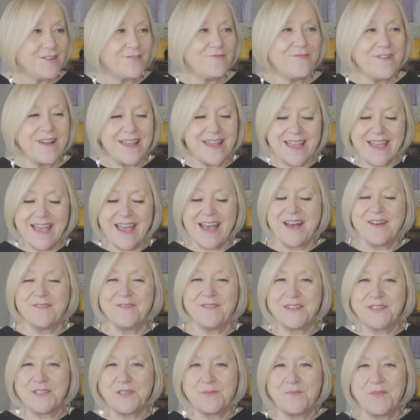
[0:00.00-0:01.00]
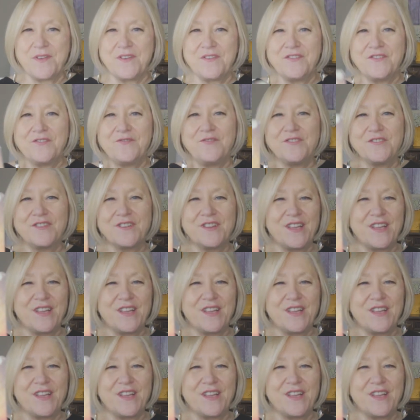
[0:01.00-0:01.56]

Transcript: we have this beautiful